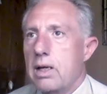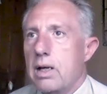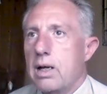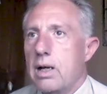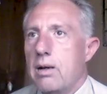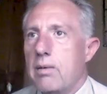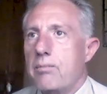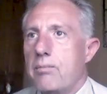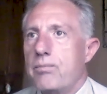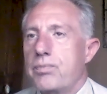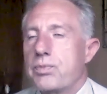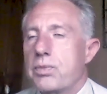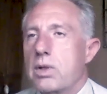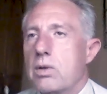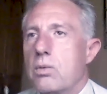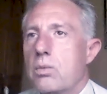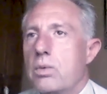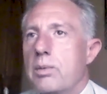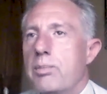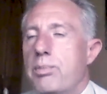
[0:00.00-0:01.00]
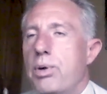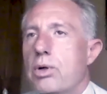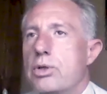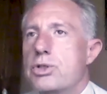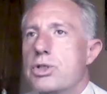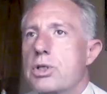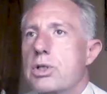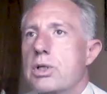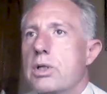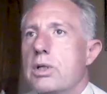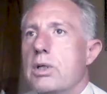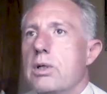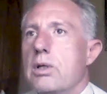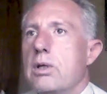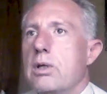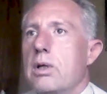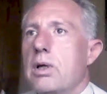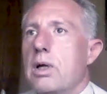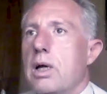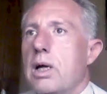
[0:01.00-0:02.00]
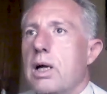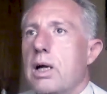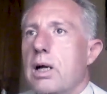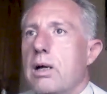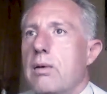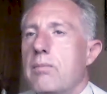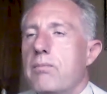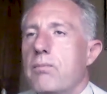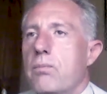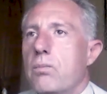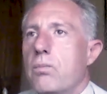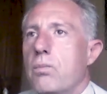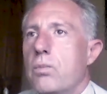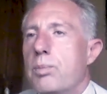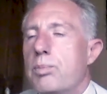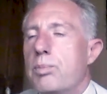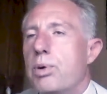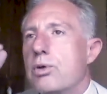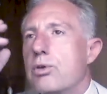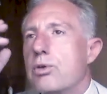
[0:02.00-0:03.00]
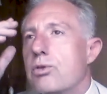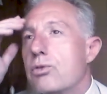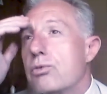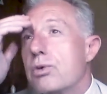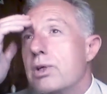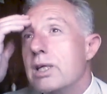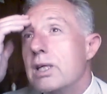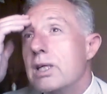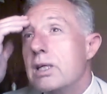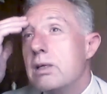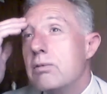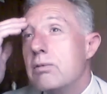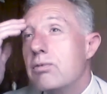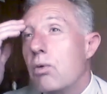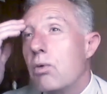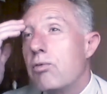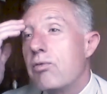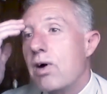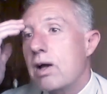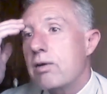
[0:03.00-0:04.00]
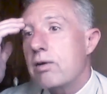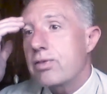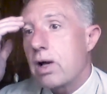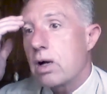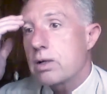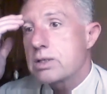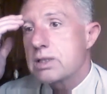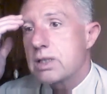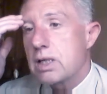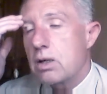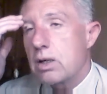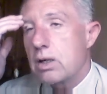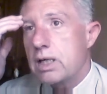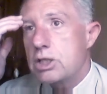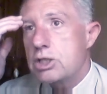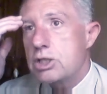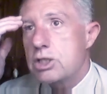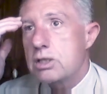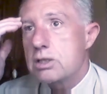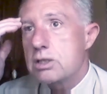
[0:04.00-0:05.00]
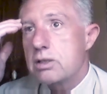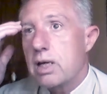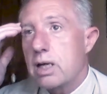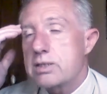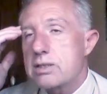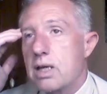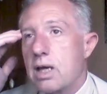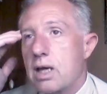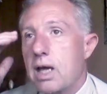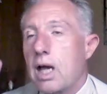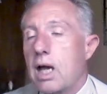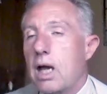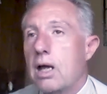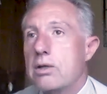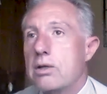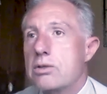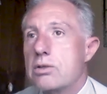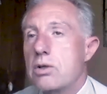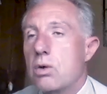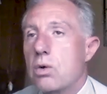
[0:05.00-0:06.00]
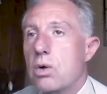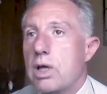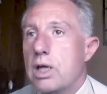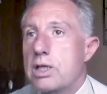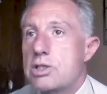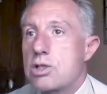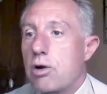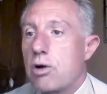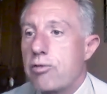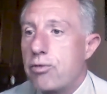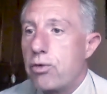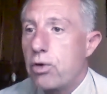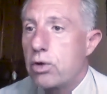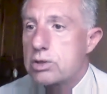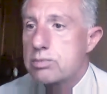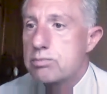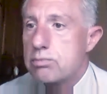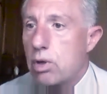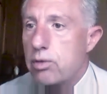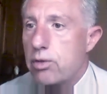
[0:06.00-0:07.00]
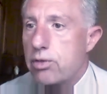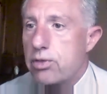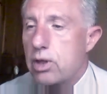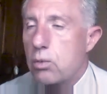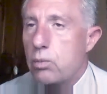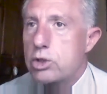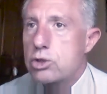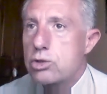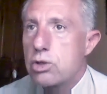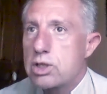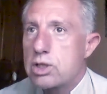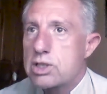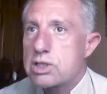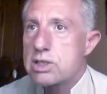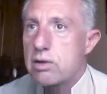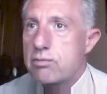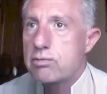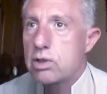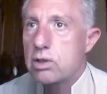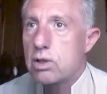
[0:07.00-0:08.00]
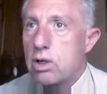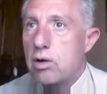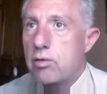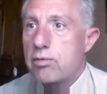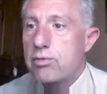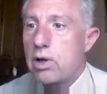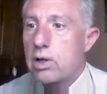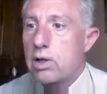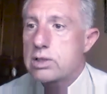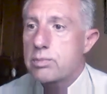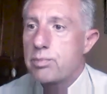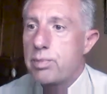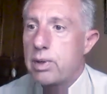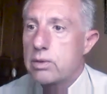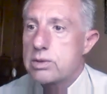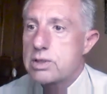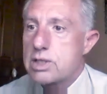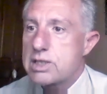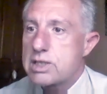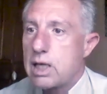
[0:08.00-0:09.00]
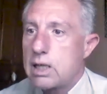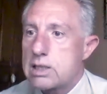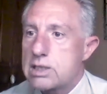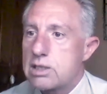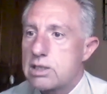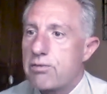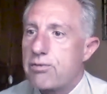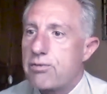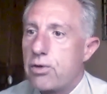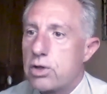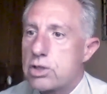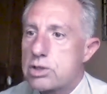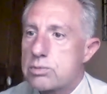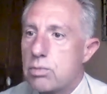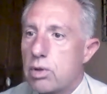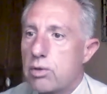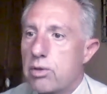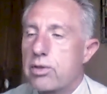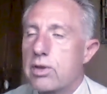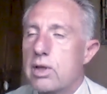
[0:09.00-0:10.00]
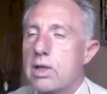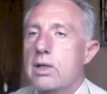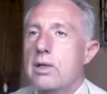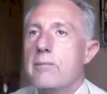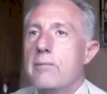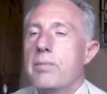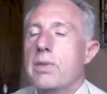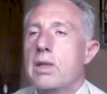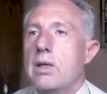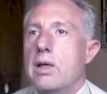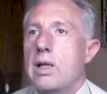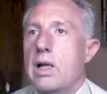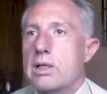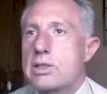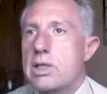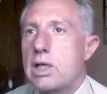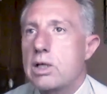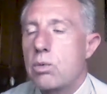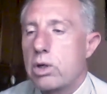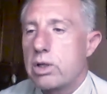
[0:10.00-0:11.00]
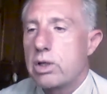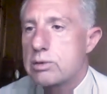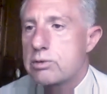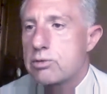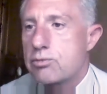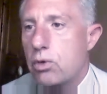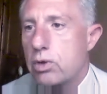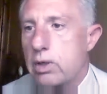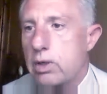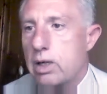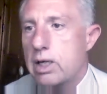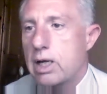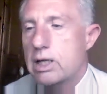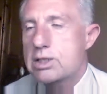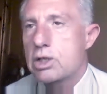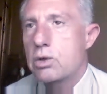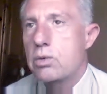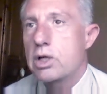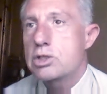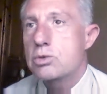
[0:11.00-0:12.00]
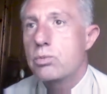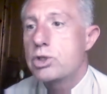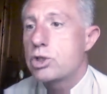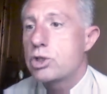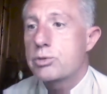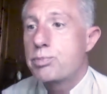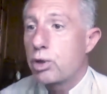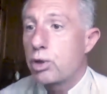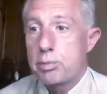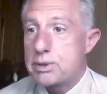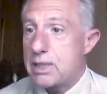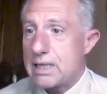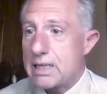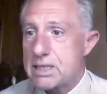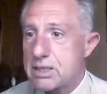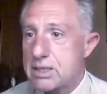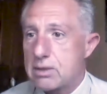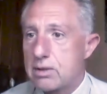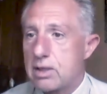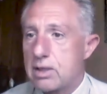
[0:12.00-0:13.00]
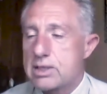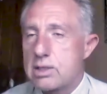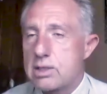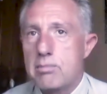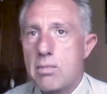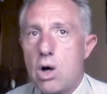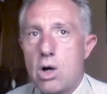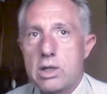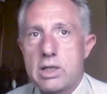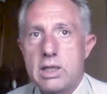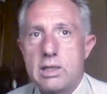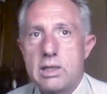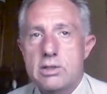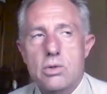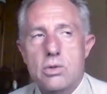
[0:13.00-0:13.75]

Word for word: Um, we put um, we put three, four, five thousand each into that, and it's our first month, and we took seven and a half thousand pounds of sales in the first month. And I'll tell you what it is before you ask the question. We just put up tents. It's a marquee.